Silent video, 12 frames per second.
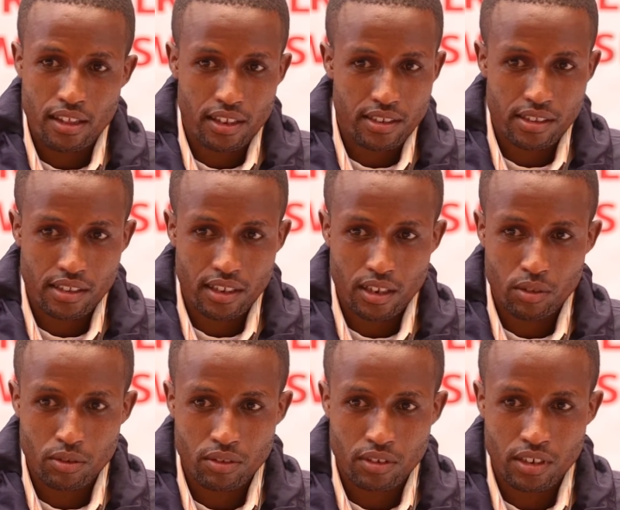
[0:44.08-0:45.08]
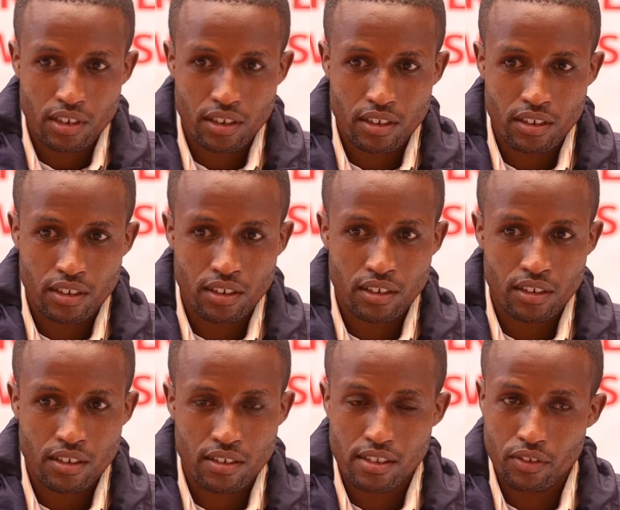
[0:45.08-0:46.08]
That is around
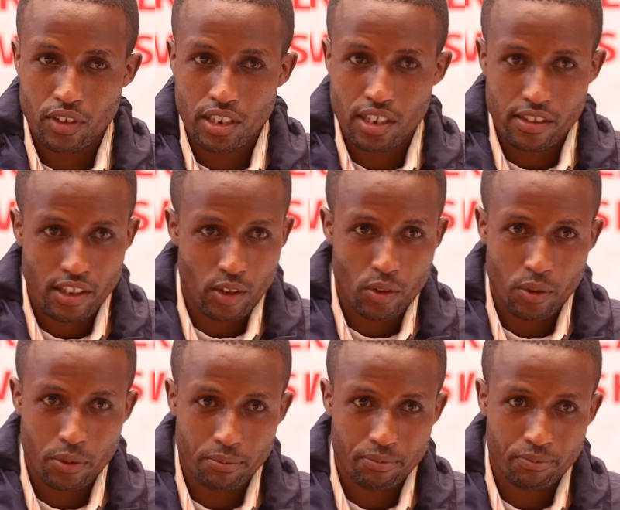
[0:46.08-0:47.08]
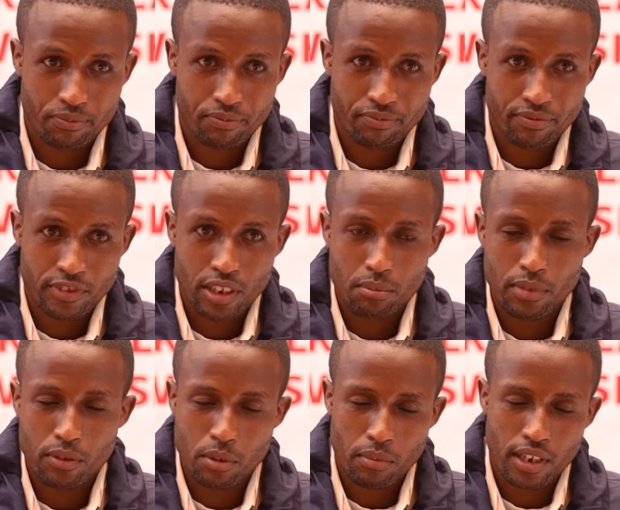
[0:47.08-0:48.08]
7 years ago.
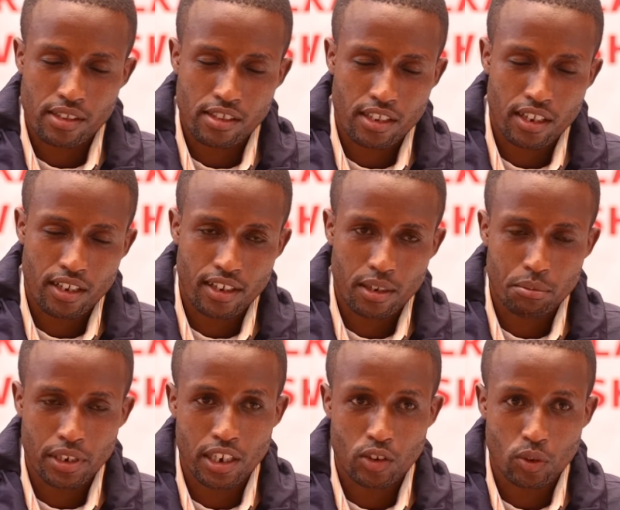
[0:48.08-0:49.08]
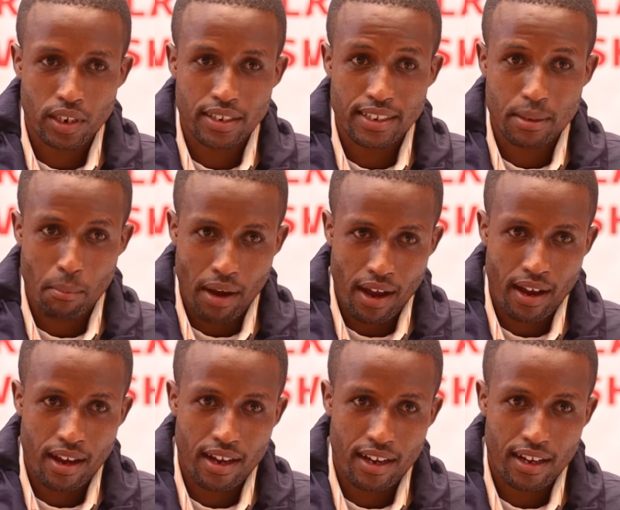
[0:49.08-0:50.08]
But from last year, I began to write in
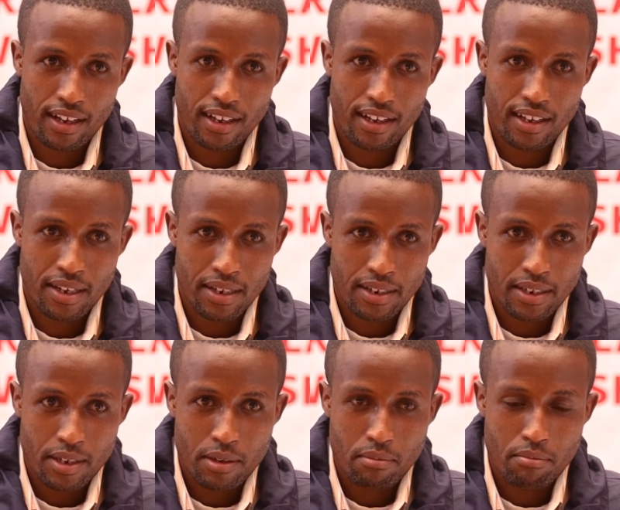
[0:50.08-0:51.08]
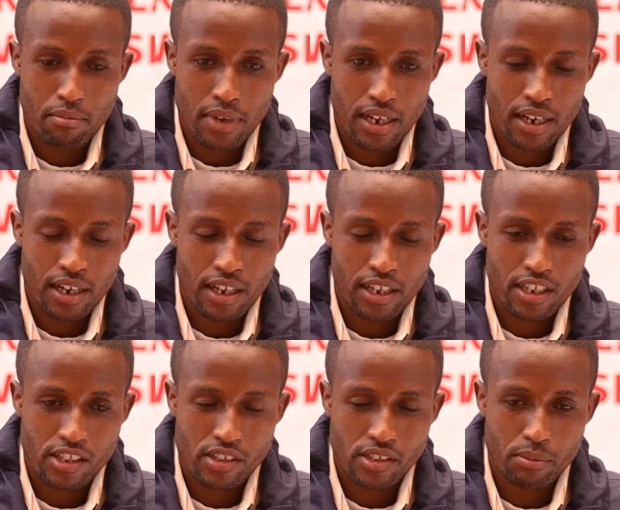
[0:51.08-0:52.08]
Maa. Maa
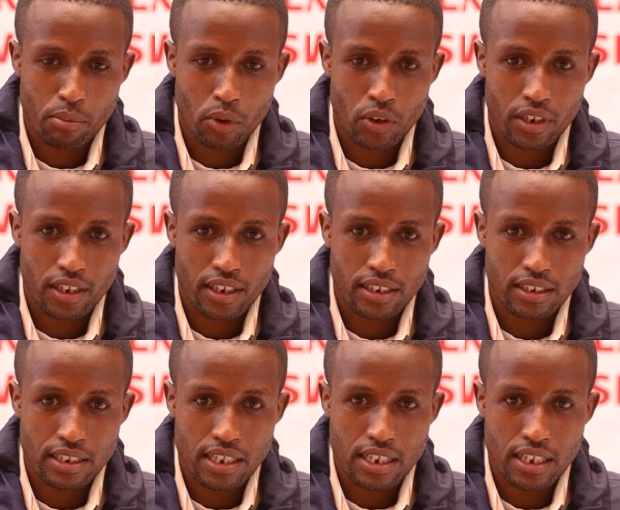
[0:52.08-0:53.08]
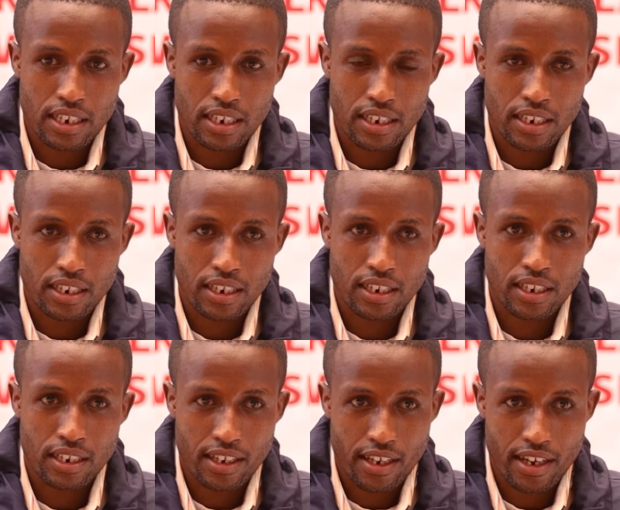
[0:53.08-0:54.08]
is spoken in
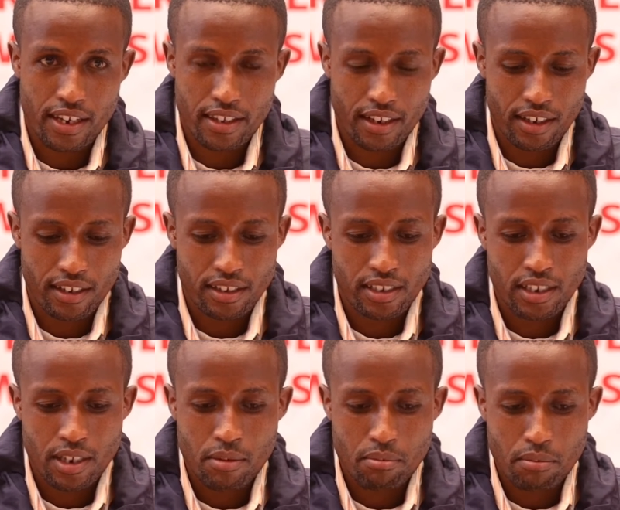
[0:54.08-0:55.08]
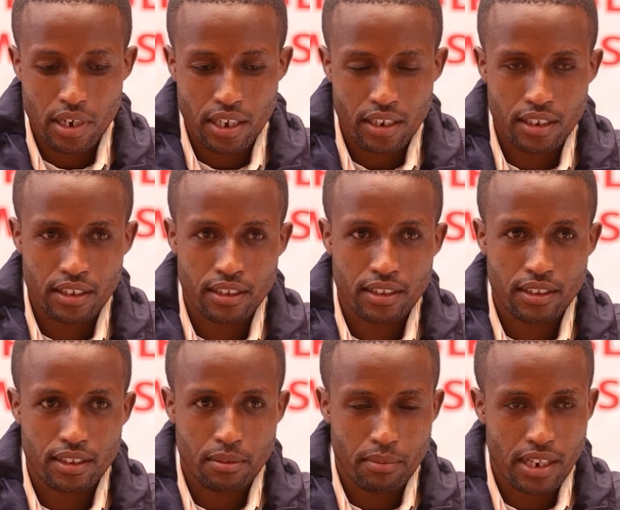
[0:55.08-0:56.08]
Kenya by
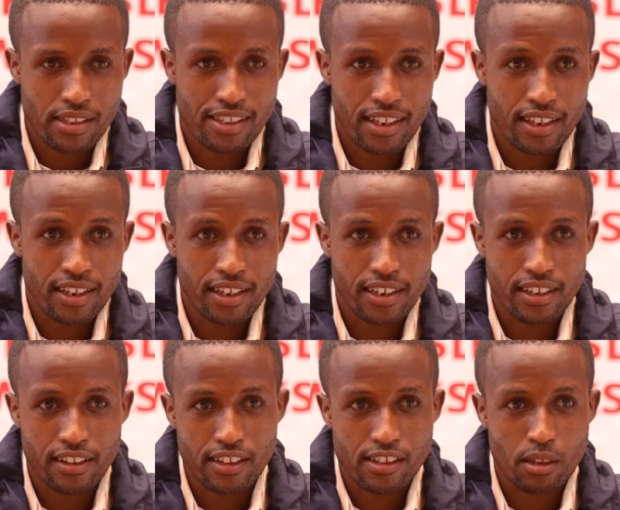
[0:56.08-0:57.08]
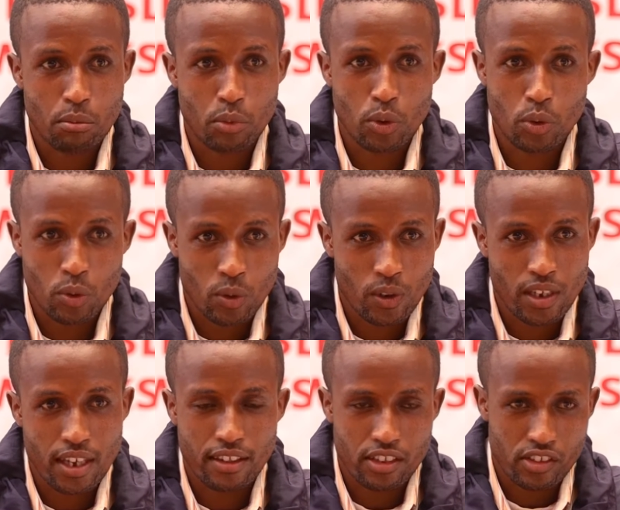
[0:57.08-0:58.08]
the Maasai, the Samburu,
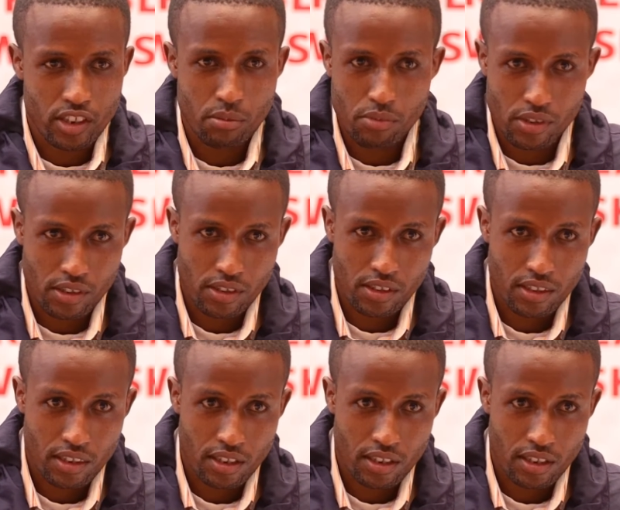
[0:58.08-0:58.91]
and the Njemps.